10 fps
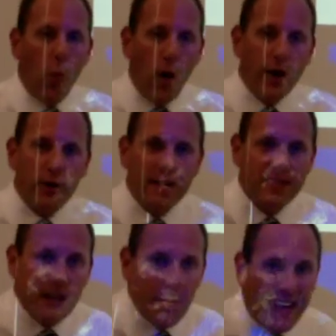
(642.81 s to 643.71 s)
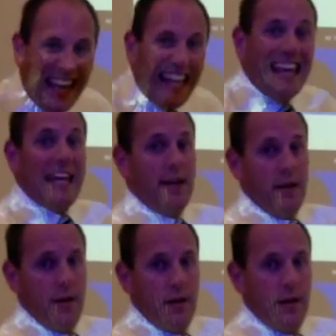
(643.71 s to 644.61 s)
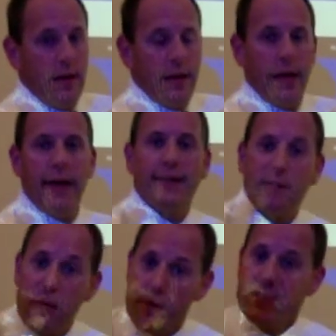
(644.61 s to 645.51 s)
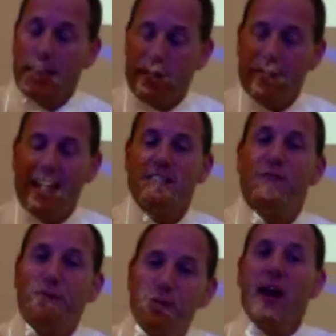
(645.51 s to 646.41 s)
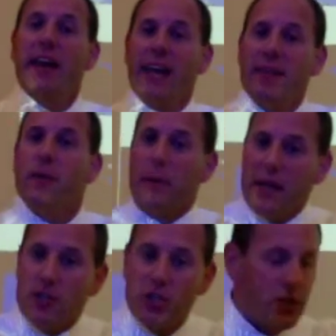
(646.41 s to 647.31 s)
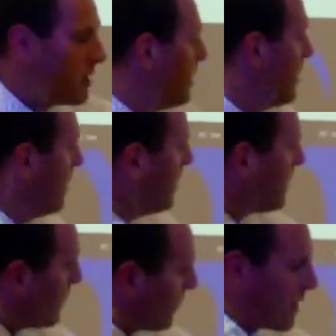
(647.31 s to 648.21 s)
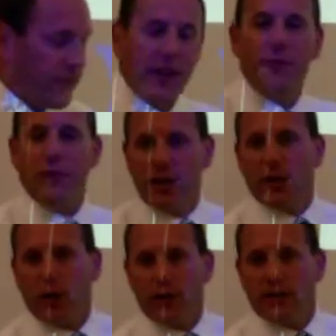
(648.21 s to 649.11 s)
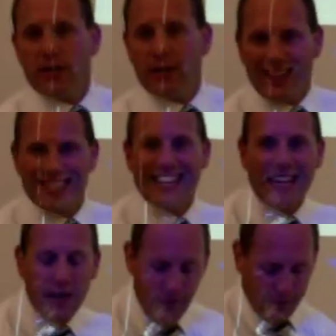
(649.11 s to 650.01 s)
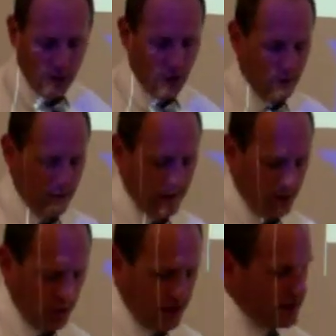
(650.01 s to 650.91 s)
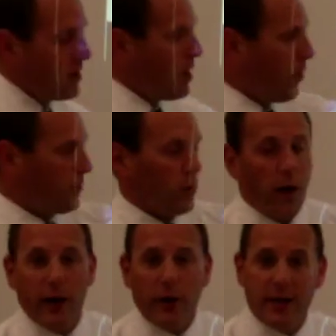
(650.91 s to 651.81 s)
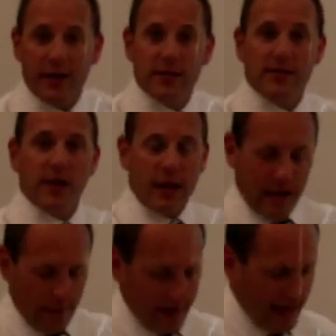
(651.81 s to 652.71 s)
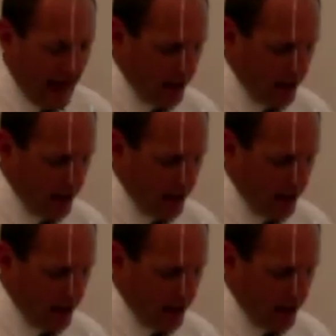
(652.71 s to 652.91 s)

water is coming in, think of it as flooding the beach. We call that a flood current. That's the inflow current. When the water is coming